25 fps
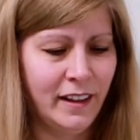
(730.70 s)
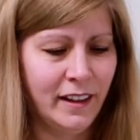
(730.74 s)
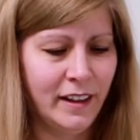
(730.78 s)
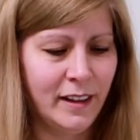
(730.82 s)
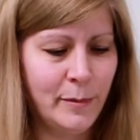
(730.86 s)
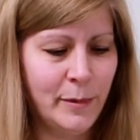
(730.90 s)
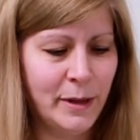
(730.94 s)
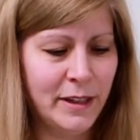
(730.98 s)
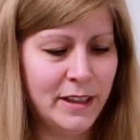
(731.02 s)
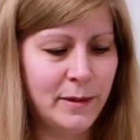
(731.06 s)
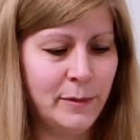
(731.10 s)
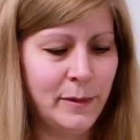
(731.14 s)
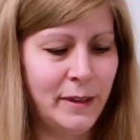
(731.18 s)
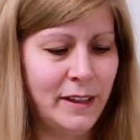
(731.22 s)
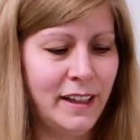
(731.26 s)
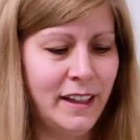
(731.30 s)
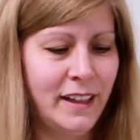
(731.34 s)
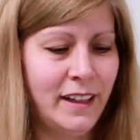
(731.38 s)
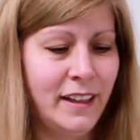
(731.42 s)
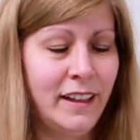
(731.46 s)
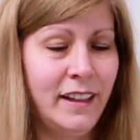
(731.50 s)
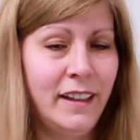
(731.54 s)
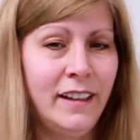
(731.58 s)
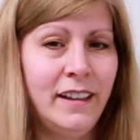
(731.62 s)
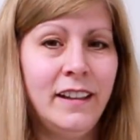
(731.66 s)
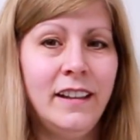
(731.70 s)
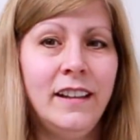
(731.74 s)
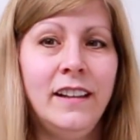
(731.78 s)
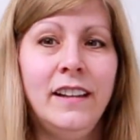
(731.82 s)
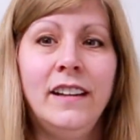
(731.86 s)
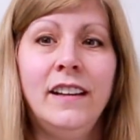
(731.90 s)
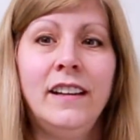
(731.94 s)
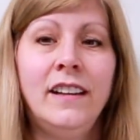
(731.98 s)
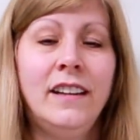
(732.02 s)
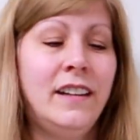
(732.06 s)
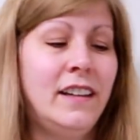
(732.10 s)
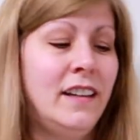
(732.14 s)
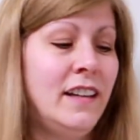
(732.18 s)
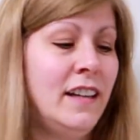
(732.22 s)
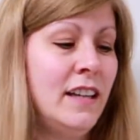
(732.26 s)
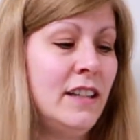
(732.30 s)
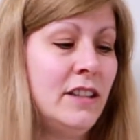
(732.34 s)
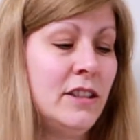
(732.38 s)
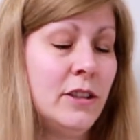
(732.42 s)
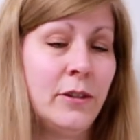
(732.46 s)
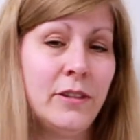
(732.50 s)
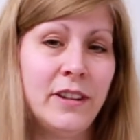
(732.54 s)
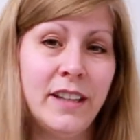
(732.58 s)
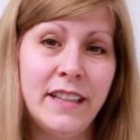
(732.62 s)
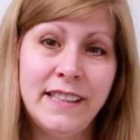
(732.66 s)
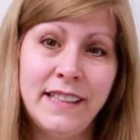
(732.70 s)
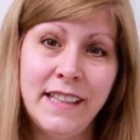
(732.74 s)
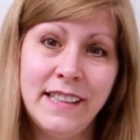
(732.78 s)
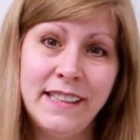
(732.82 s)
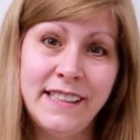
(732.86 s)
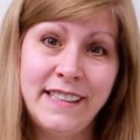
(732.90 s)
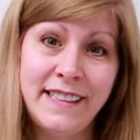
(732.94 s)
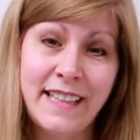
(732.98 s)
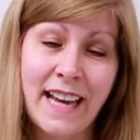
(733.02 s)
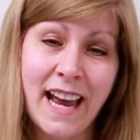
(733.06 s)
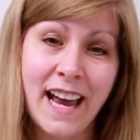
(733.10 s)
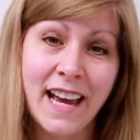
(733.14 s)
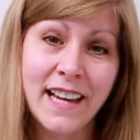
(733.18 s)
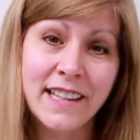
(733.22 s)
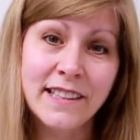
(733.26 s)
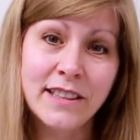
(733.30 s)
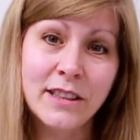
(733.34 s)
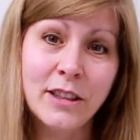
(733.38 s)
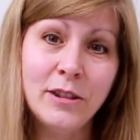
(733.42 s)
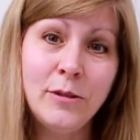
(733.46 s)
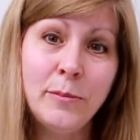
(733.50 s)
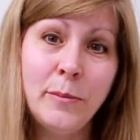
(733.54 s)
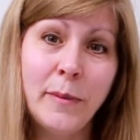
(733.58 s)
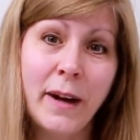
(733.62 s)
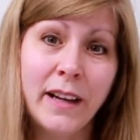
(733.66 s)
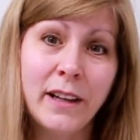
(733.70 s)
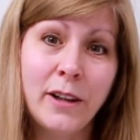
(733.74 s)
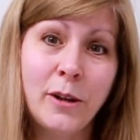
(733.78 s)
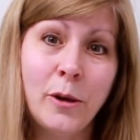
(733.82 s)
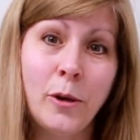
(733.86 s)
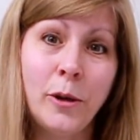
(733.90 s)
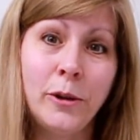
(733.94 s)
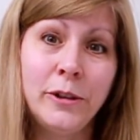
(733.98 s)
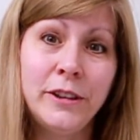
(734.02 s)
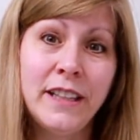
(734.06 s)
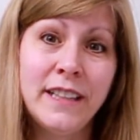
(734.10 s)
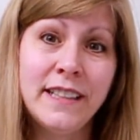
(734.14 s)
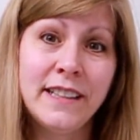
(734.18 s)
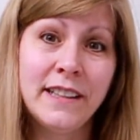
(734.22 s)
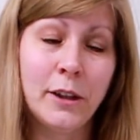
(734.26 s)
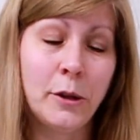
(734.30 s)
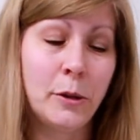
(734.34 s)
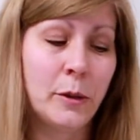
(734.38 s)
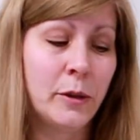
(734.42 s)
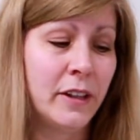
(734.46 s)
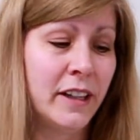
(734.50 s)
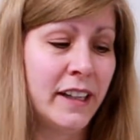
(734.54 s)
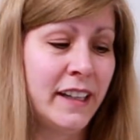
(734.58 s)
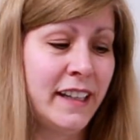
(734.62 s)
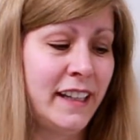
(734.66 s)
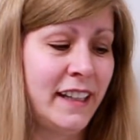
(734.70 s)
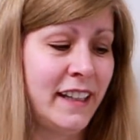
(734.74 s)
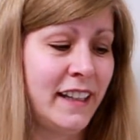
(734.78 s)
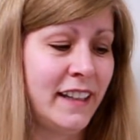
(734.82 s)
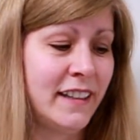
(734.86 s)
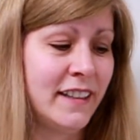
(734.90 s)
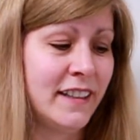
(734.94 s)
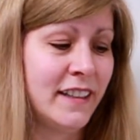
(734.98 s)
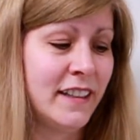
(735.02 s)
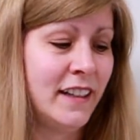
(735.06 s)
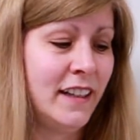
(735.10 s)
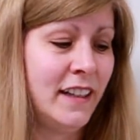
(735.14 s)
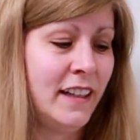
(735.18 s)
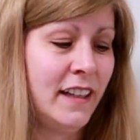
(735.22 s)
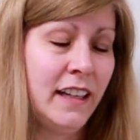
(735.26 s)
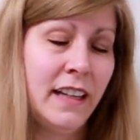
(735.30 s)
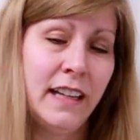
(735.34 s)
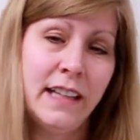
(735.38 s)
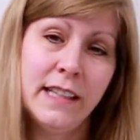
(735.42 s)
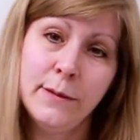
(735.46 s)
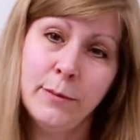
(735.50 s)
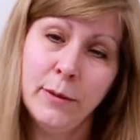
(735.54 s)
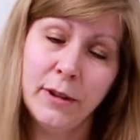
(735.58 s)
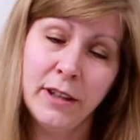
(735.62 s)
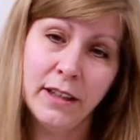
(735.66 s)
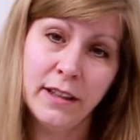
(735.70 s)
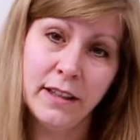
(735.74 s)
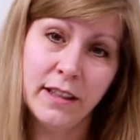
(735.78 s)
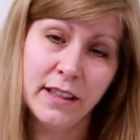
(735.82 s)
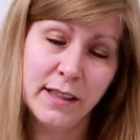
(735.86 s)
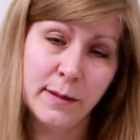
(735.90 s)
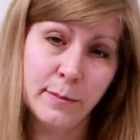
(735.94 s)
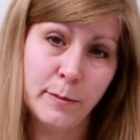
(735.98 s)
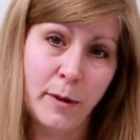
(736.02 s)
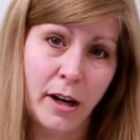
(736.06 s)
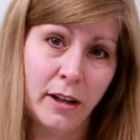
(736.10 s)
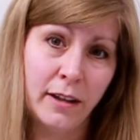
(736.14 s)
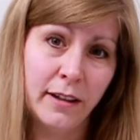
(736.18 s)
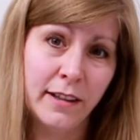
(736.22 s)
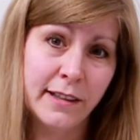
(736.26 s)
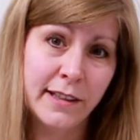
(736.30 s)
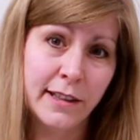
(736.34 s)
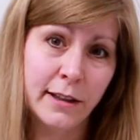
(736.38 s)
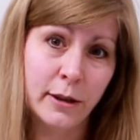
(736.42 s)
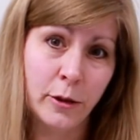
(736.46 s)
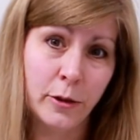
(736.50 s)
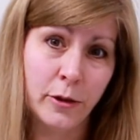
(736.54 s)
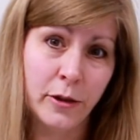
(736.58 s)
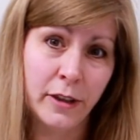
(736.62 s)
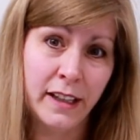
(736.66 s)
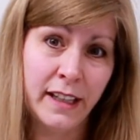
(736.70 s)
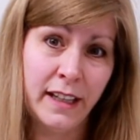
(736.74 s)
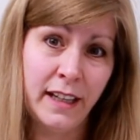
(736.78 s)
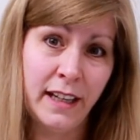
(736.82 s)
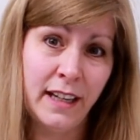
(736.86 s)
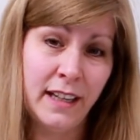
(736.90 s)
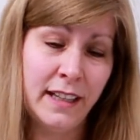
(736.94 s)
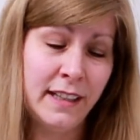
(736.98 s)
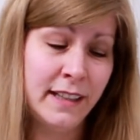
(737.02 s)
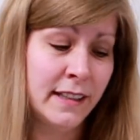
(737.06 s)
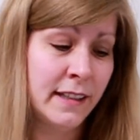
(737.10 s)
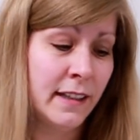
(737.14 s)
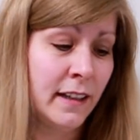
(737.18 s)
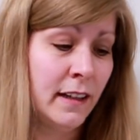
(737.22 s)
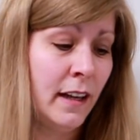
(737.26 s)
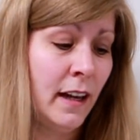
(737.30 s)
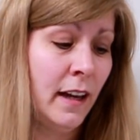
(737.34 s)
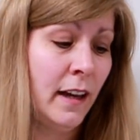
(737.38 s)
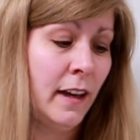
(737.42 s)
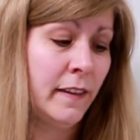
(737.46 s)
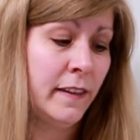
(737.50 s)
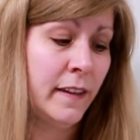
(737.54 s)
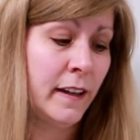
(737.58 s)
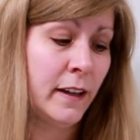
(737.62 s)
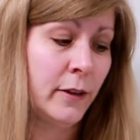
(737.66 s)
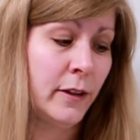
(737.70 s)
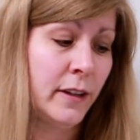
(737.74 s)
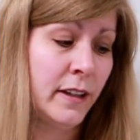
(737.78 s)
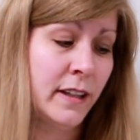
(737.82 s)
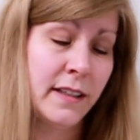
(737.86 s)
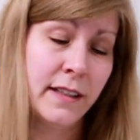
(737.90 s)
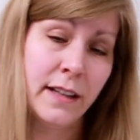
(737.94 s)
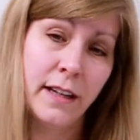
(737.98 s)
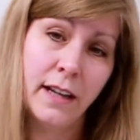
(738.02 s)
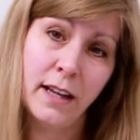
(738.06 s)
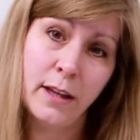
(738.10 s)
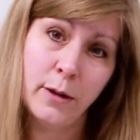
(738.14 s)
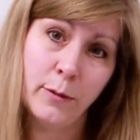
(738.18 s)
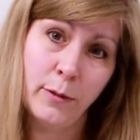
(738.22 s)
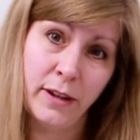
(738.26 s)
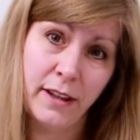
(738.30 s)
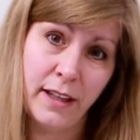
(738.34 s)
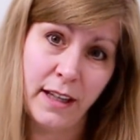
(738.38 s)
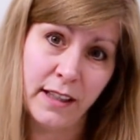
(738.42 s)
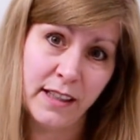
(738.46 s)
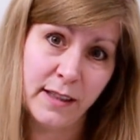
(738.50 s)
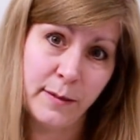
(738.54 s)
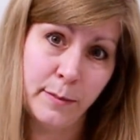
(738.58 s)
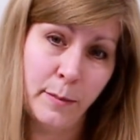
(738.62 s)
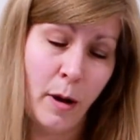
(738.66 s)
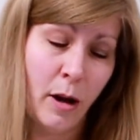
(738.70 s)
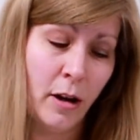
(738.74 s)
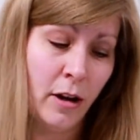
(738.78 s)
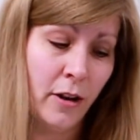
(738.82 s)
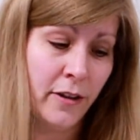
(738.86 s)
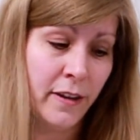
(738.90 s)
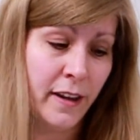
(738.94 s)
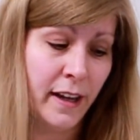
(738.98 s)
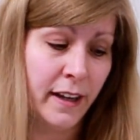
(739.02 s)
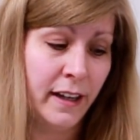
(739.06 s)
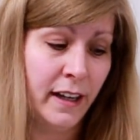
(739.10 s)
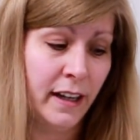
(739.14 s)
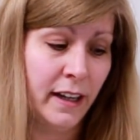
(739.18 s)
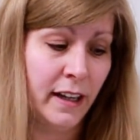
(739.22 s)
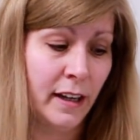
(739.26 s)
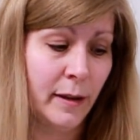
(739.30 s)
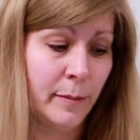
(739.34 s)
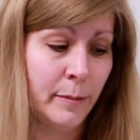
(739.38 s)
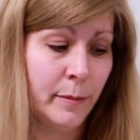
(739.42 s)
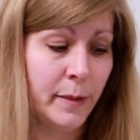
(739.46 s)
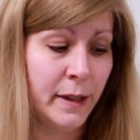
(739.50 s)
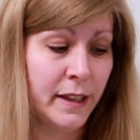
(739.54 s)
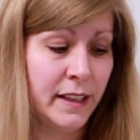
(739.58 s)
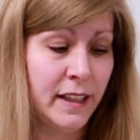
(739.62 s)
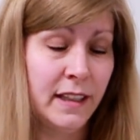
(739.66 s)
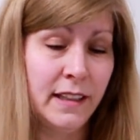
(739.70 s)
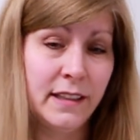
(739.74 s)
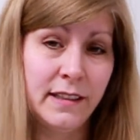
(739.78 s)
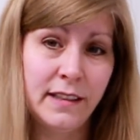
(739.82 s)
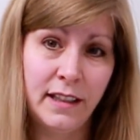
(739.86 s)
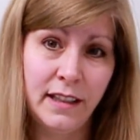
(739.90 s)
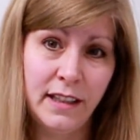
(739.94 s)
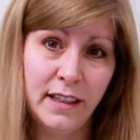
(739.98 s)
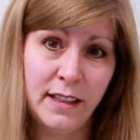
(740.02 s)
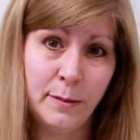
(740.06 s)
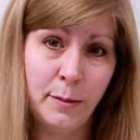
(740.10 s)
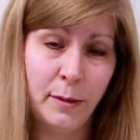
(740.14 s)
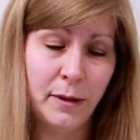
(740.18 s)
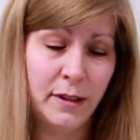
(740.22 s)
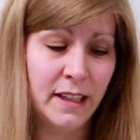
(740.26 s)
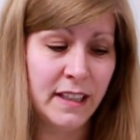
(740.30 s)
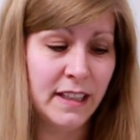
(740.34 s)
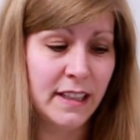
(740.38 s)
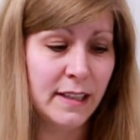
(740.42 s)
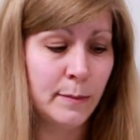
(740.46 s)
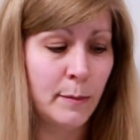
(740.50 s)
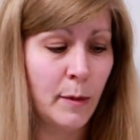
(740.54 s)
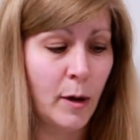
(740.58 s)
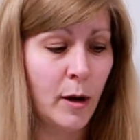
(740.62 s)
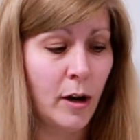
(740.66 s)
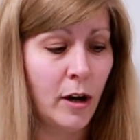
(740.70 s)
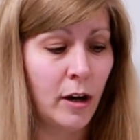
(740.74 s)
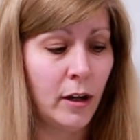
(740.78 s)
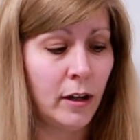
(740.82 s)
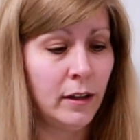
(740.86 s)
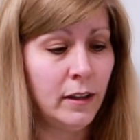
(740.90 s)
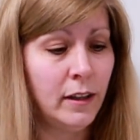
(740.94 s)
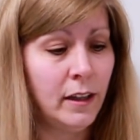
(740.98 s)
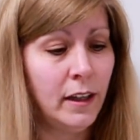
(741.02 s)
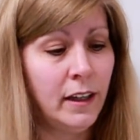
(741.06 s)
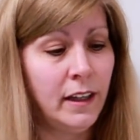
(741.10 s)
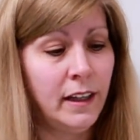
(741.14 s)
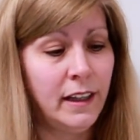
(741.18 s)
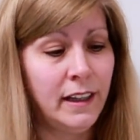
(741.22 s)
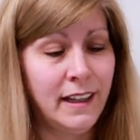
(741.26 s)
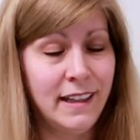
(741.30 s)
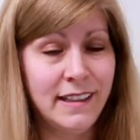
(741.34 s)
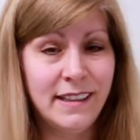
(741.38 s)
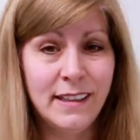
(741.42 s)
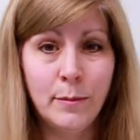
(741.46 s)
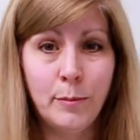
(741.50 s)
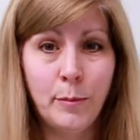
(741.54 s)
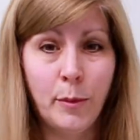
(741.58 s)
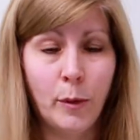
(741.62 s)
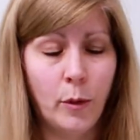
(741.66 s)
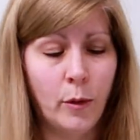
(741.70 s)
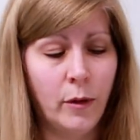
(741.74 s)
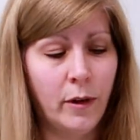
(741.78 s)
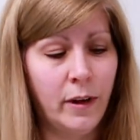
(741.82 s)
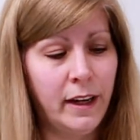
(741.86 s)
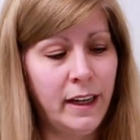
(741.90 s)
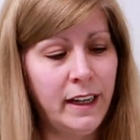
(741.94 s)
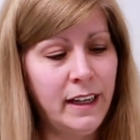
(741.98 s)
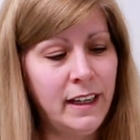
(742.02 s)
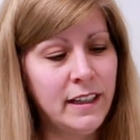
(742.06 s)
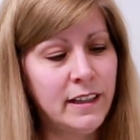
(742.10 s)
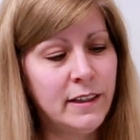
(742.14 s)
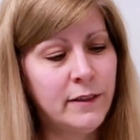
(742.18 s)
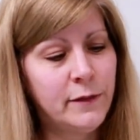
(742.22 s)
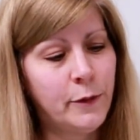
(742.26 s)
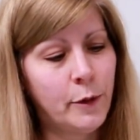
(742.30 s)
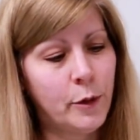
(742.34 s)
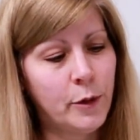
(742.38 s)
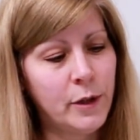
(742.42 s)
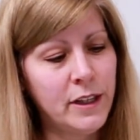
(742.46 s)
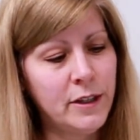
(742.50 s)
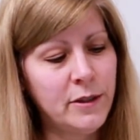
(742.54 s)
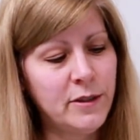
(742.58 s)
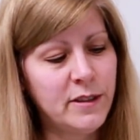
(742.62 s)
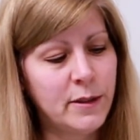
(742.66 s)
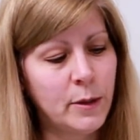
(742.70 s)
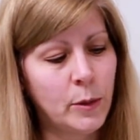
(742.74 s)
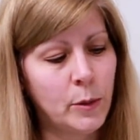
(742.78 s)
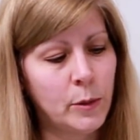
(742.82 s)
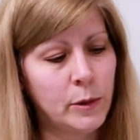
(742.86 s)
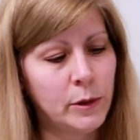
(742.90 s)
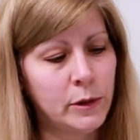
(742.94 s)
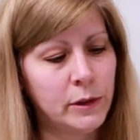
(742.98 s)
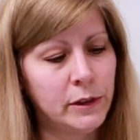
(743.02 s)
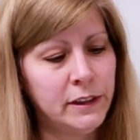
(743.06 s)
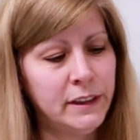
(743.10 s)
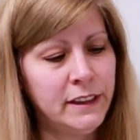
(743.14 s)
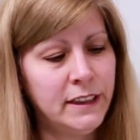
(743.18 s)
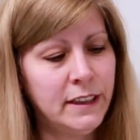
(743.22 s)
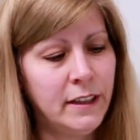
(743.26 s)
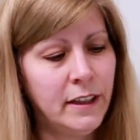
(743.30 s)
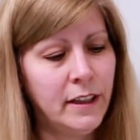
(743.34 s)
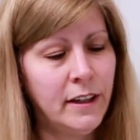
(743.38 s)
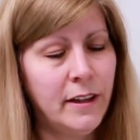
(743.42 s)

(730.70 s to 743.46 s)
Come on, sweetie. So this is Dazzle, my Goldie's Lorikeet. He's one of the smallest lorikeets. There is another one that's smaller than him, but he's pretty small. He's a boy, he's 4 years old.